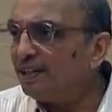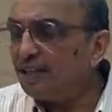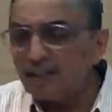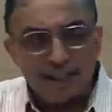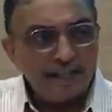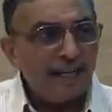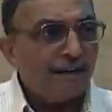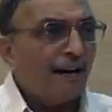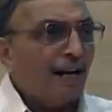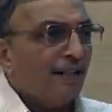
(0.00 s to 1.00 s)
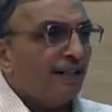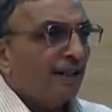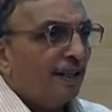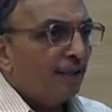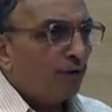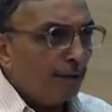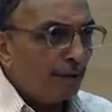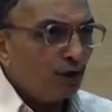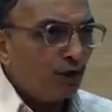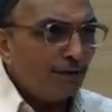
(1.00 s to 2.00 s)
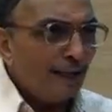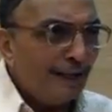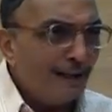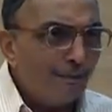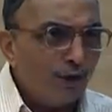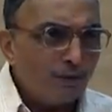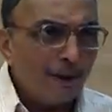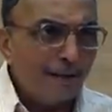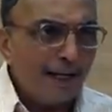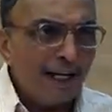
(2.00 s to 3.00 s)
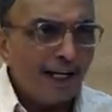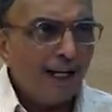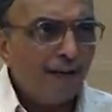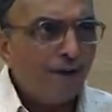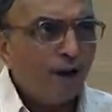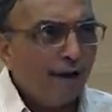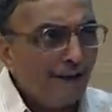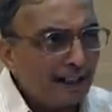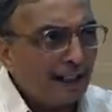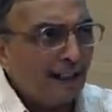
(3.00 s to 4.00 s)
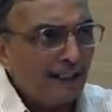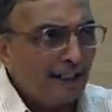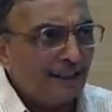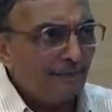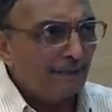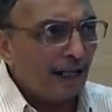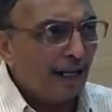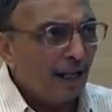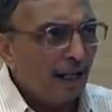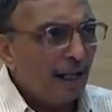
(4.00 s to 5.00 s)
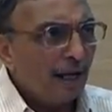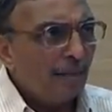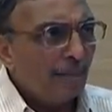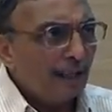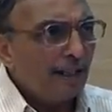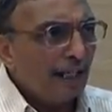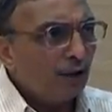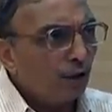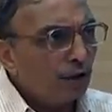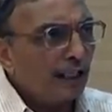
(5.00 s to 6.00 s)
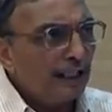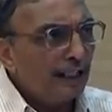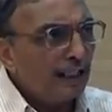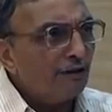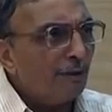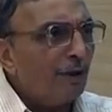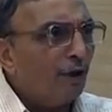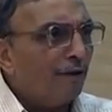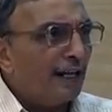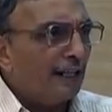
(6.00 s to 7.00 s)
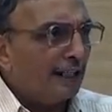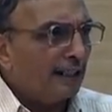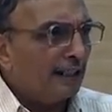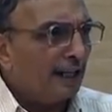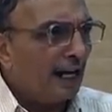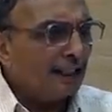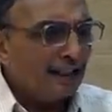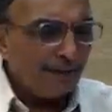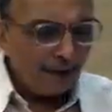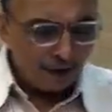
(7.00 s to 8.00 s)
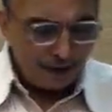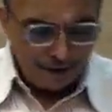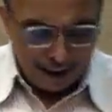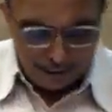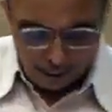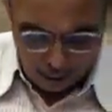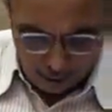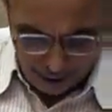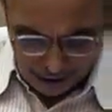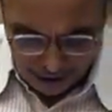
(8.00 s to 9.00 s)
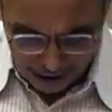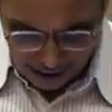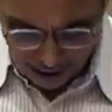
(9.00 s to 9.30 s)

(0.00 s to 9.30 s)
This is the equivalent. We presume that Dumbo's memory will always contain something, but that those contents will be overwritten either because of an input operation